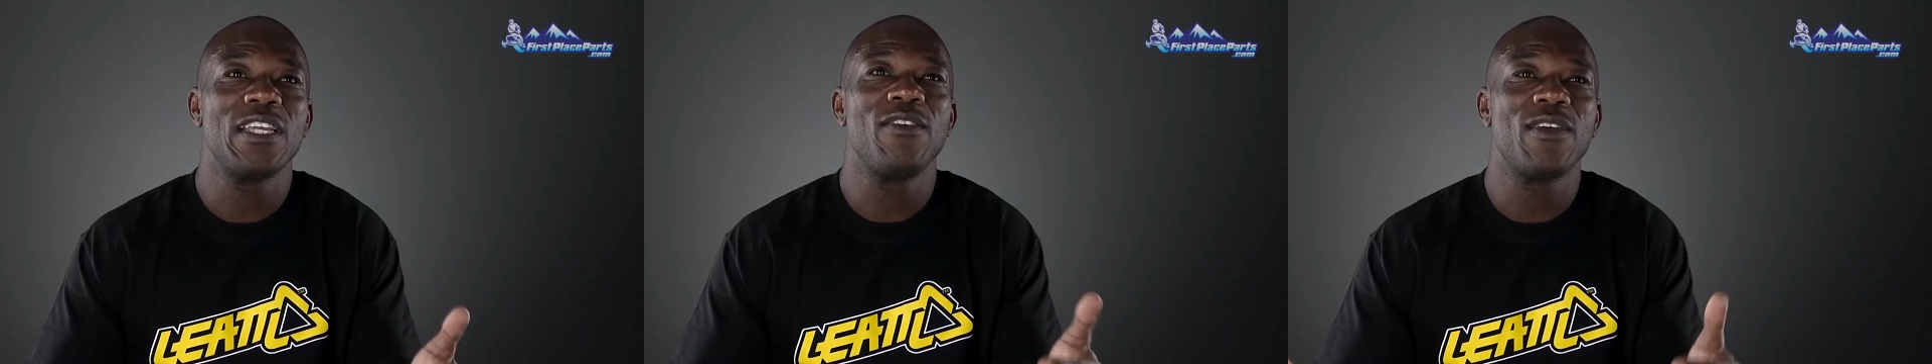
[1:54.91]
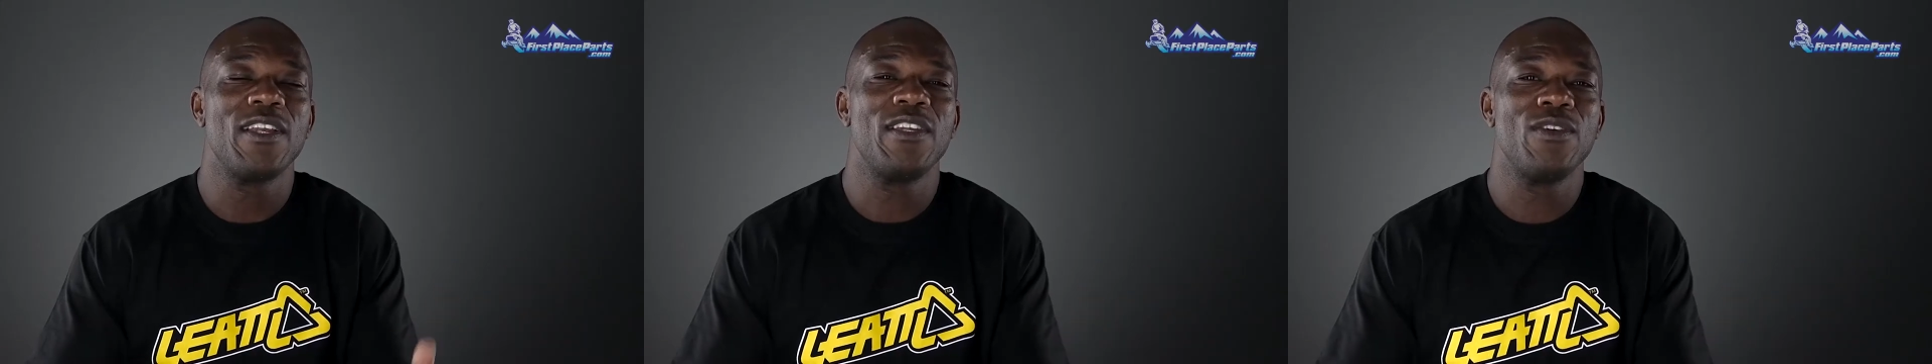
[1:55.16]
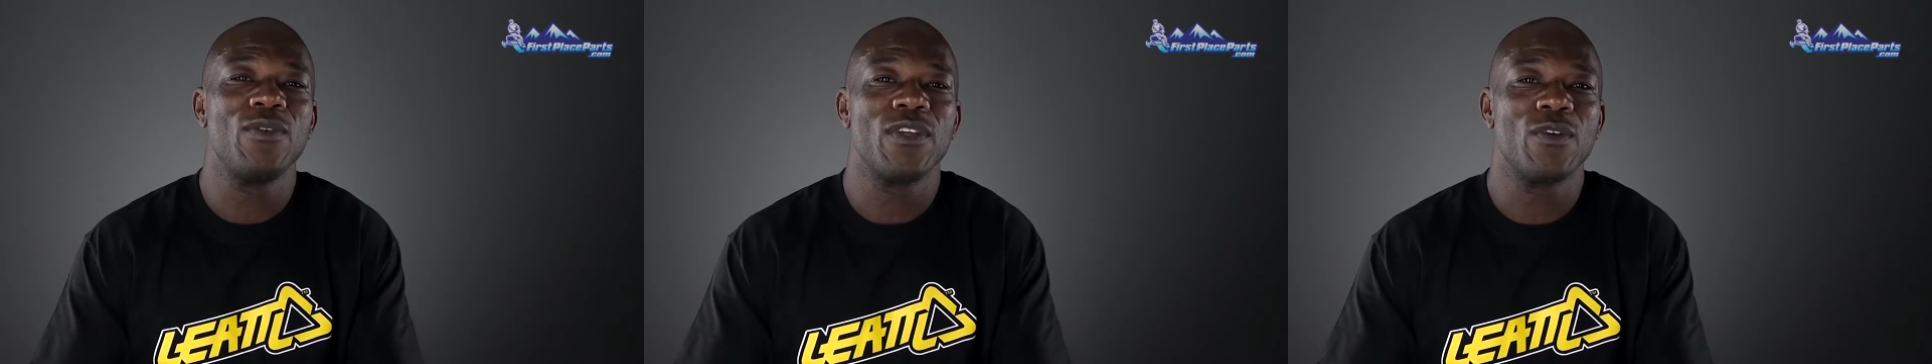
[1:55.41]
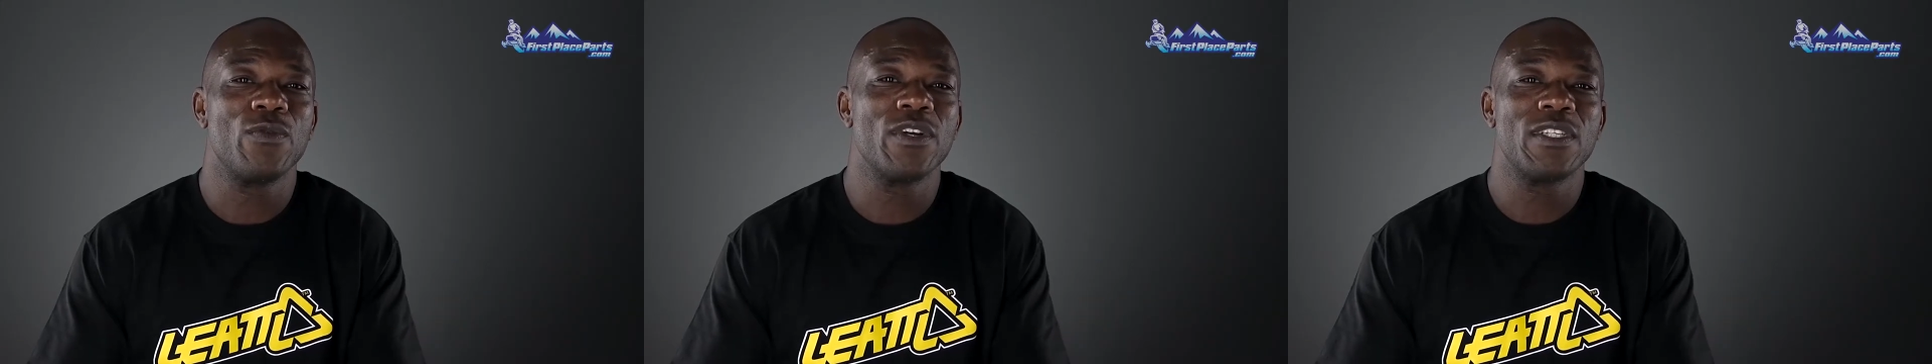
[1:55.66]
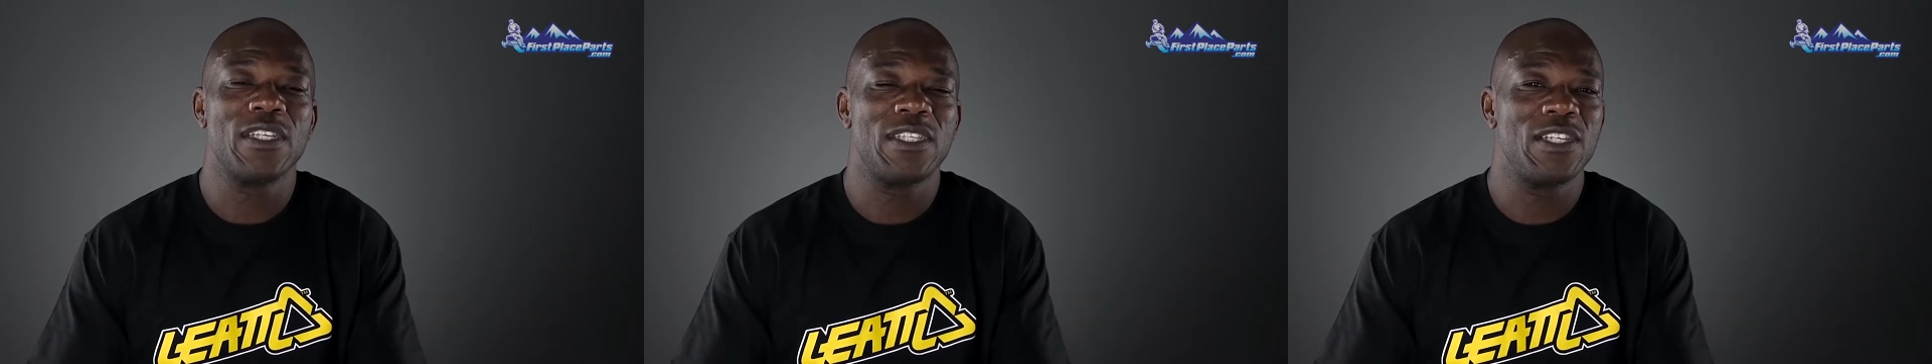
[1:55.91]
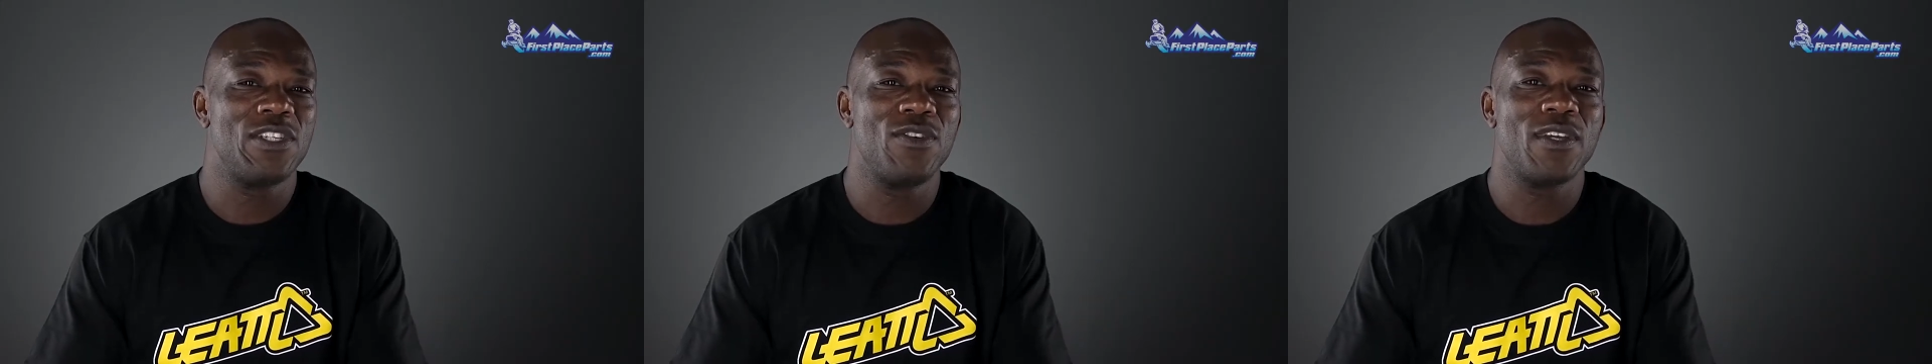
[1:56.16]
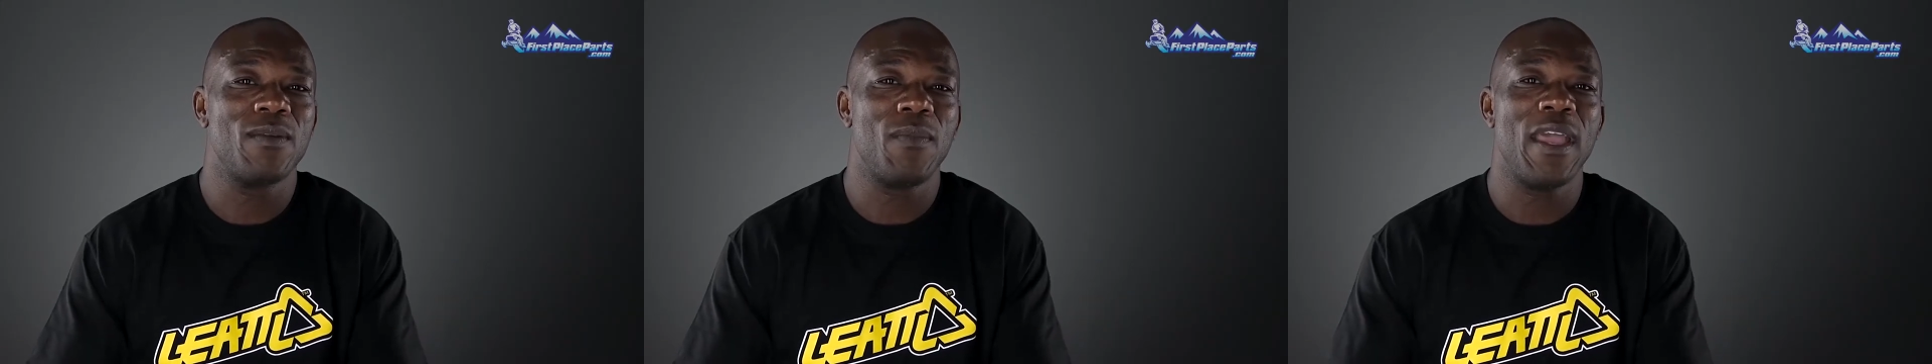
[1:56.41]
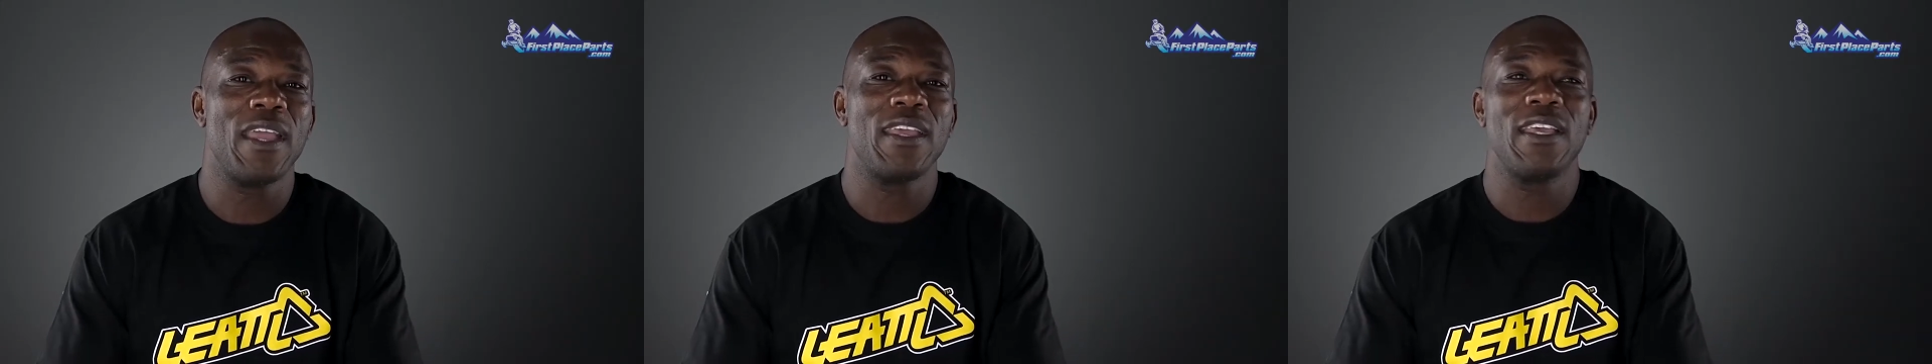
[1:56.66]
thing you can do or the worst decision you can
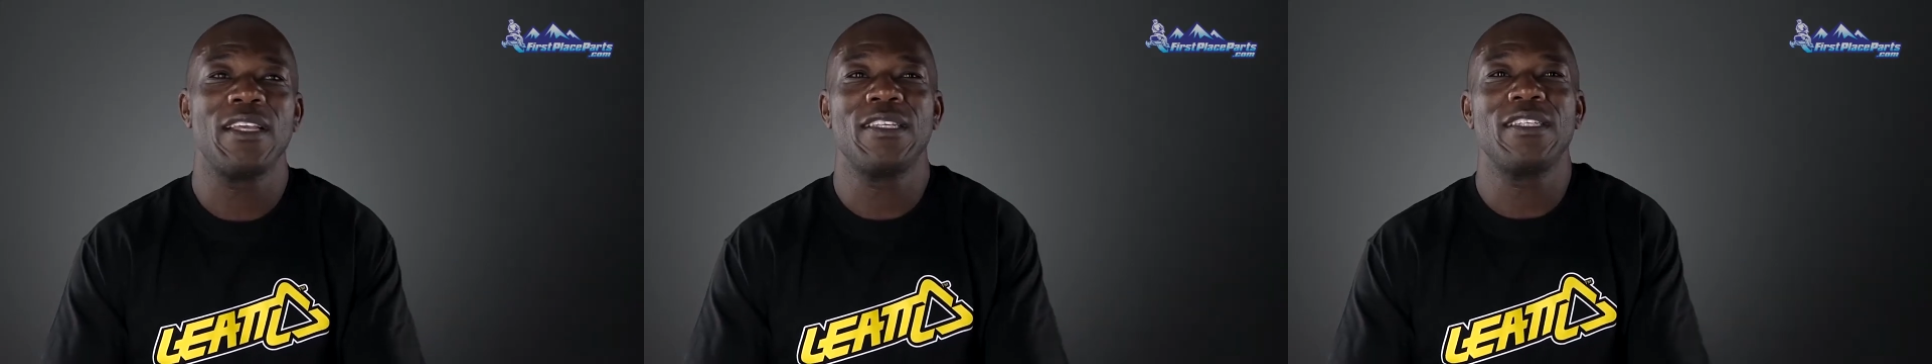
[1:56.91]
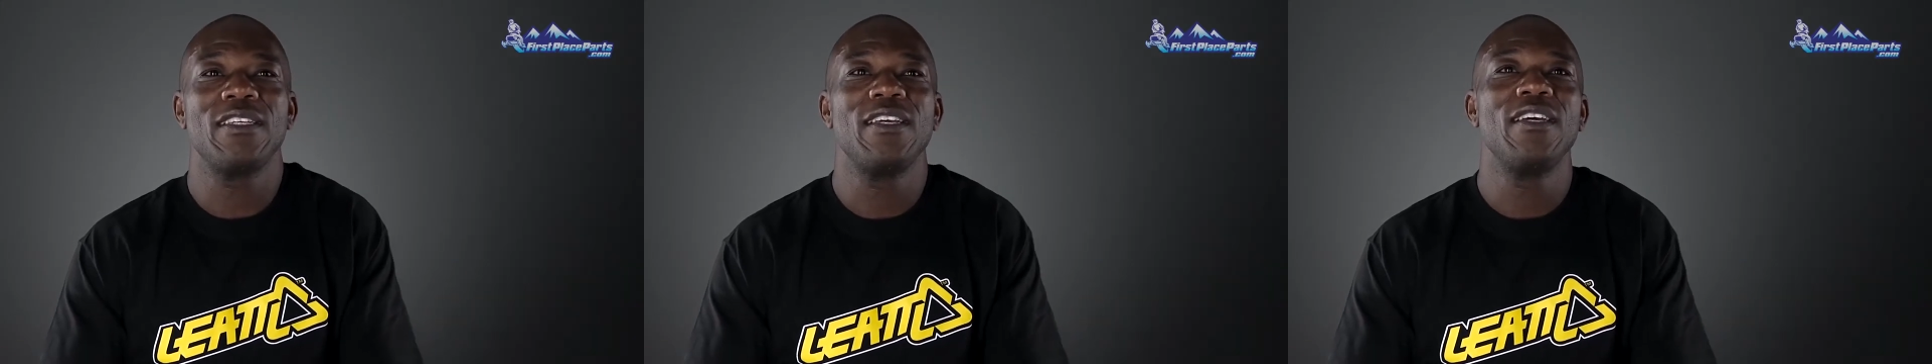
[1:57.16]
make is